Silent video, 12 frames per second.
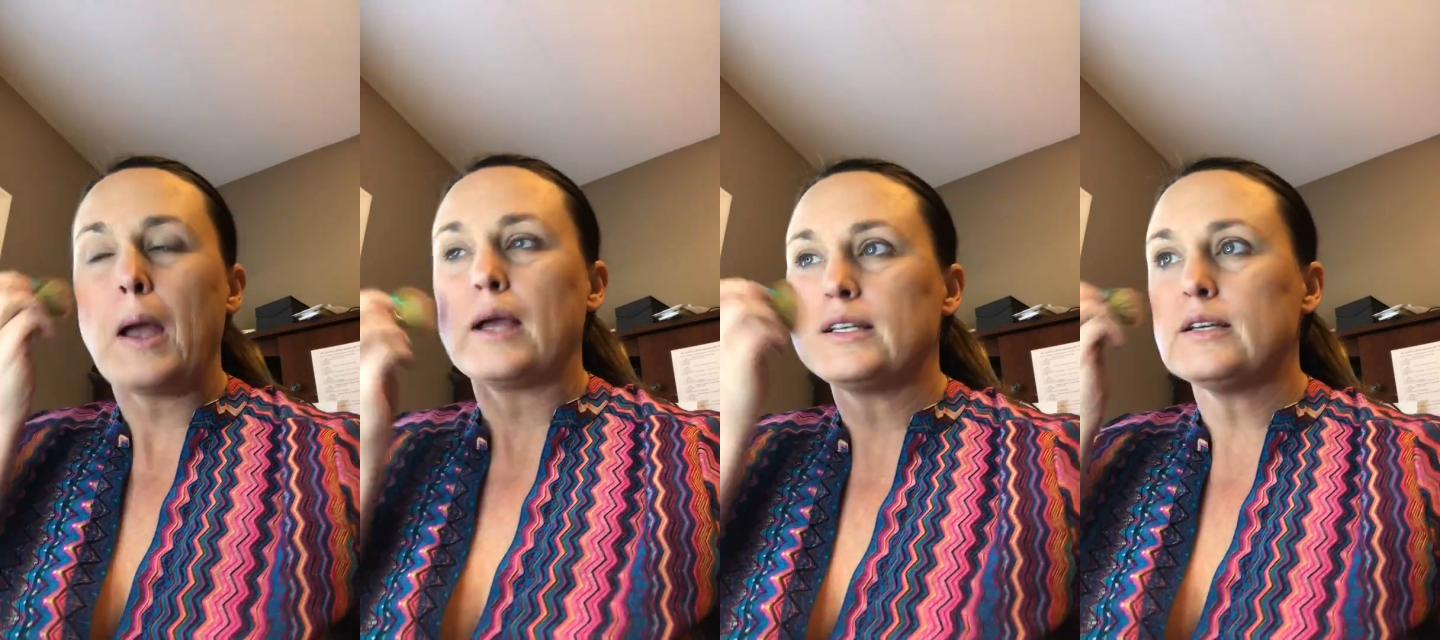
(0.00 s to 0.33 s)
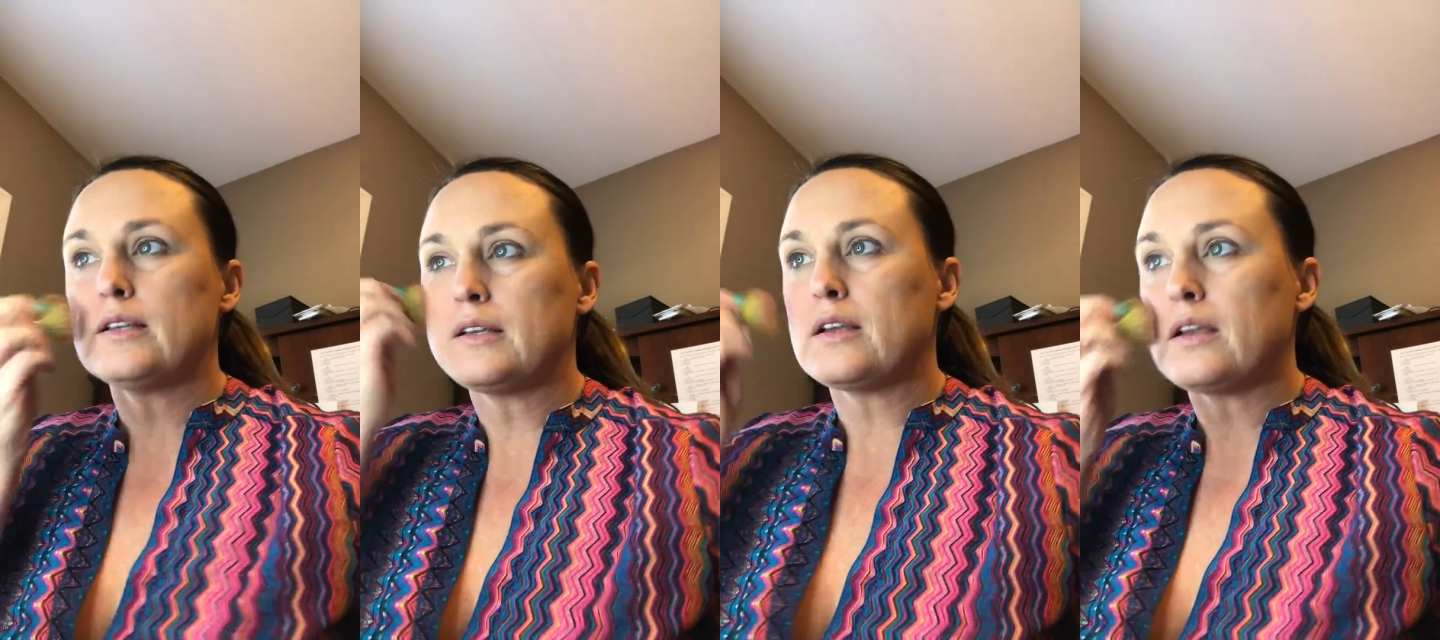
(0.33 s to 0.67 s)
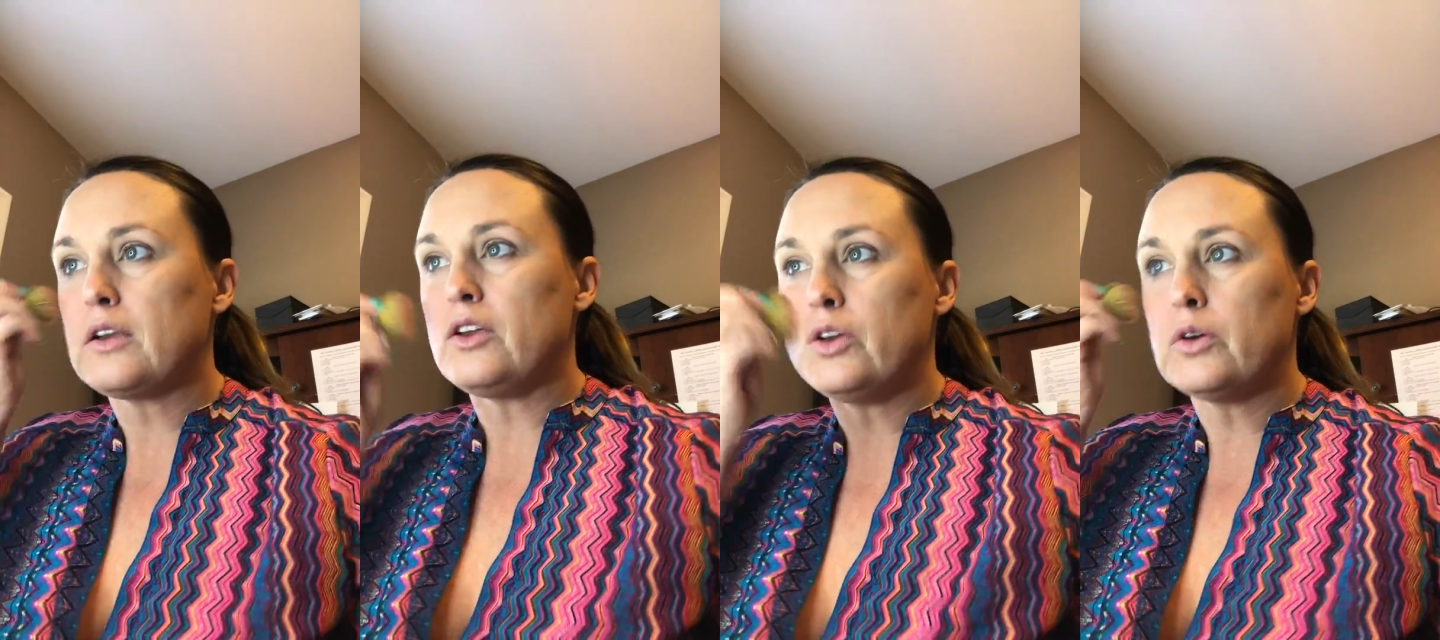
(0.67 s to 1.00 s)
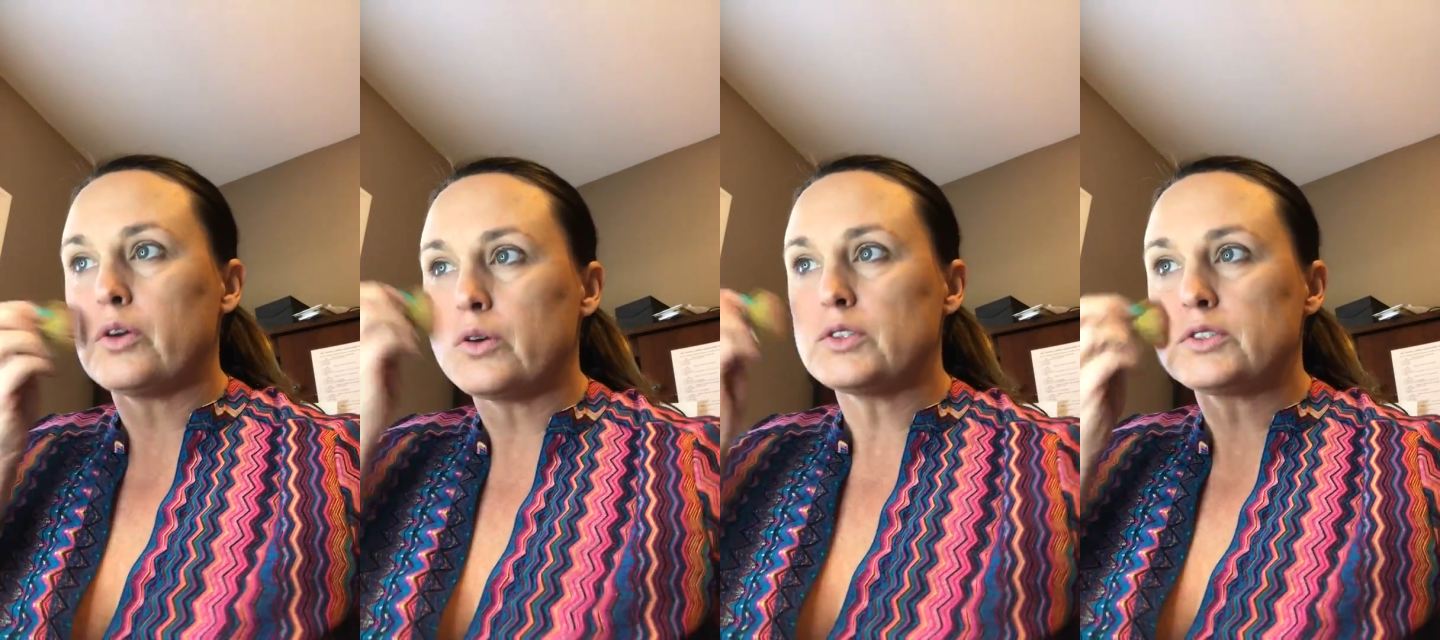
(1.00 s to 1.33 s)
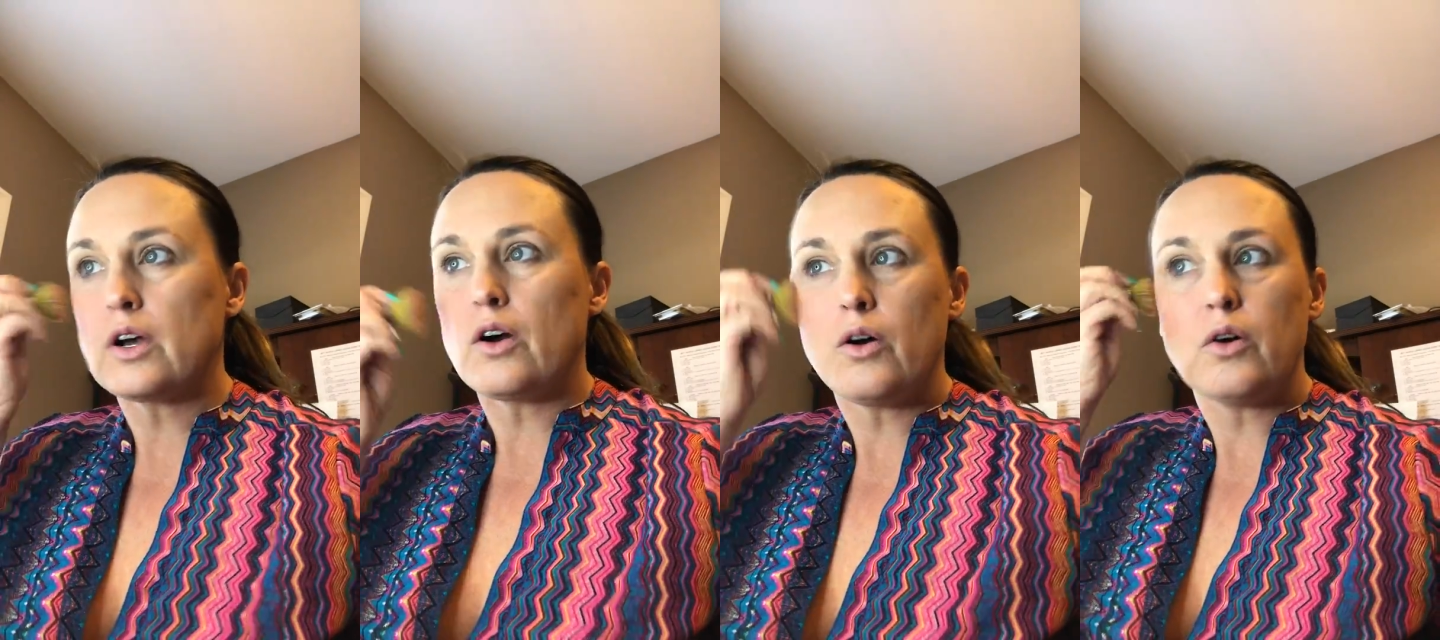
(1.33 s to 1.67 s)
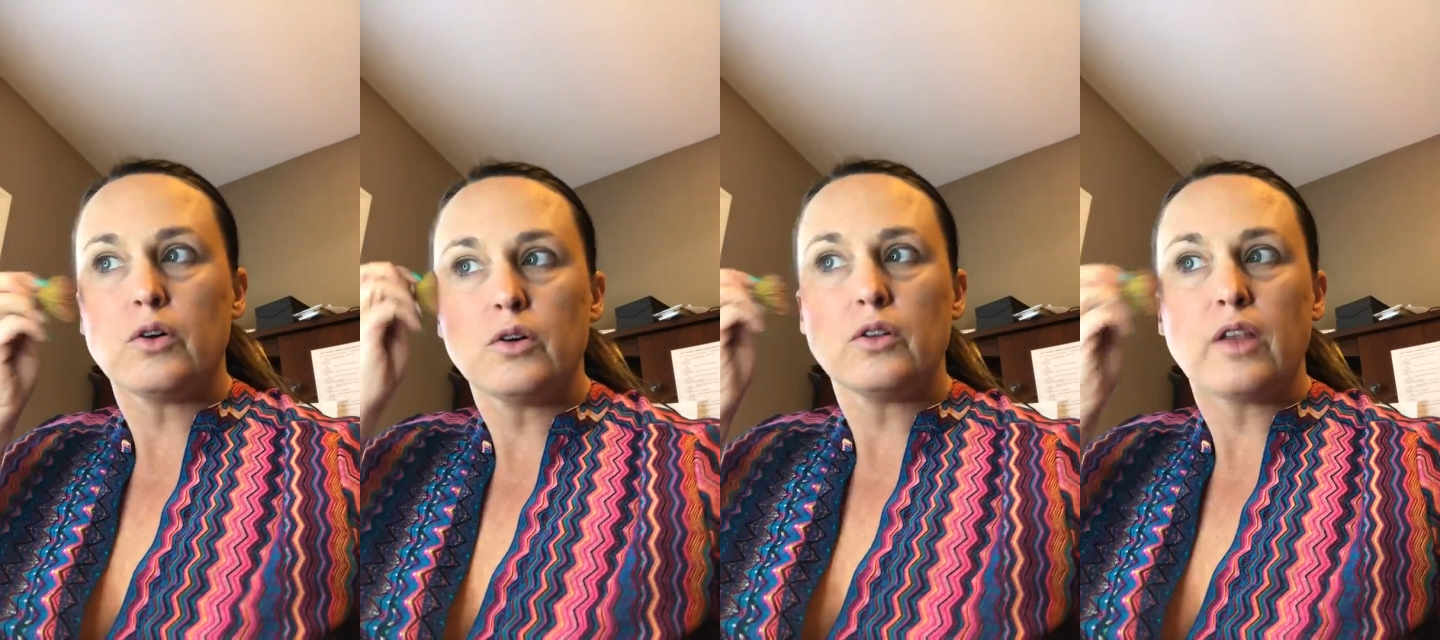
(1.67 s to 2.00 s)
I didn't use a
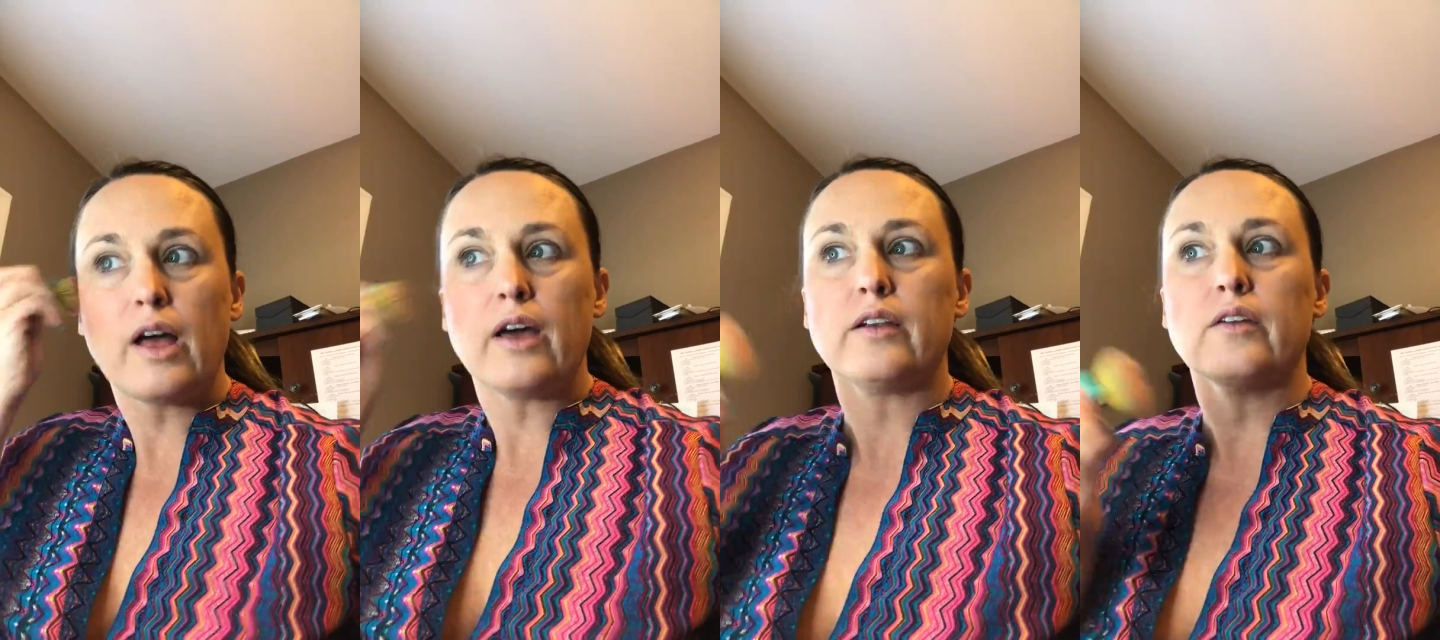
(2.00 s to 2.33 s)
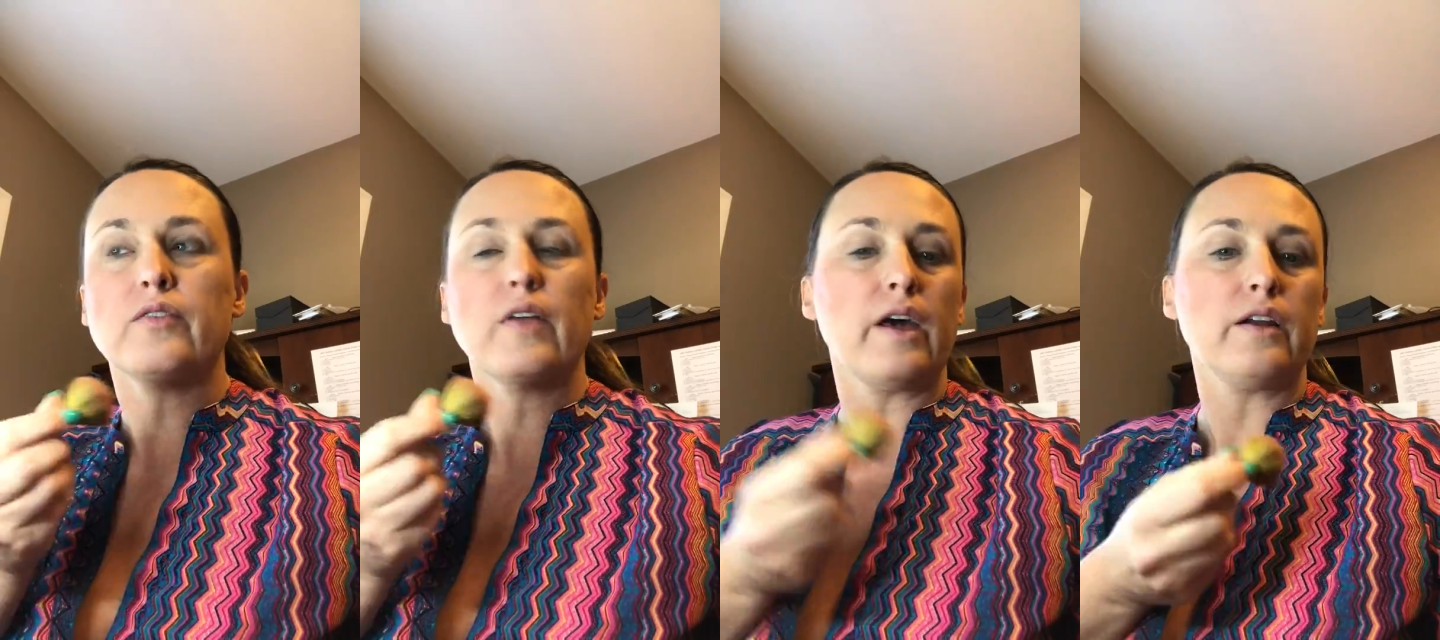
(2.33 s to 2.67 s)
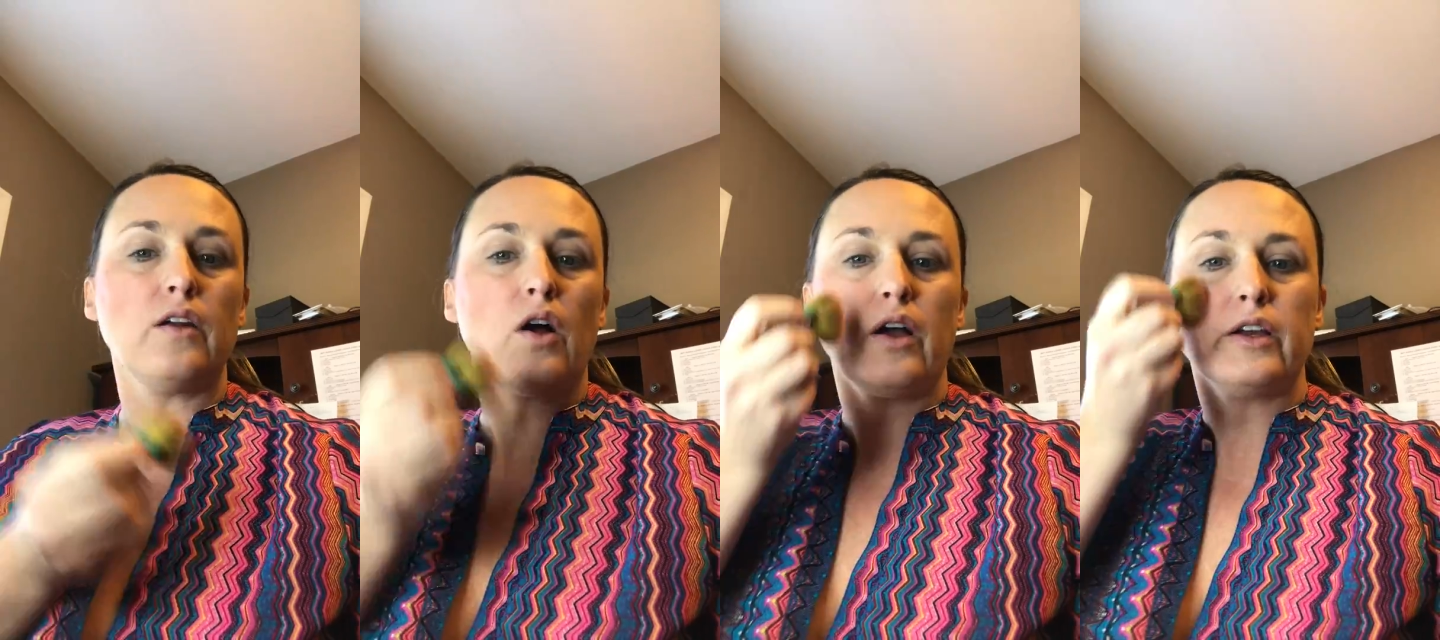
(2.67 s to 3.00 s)
whole lot of that at all.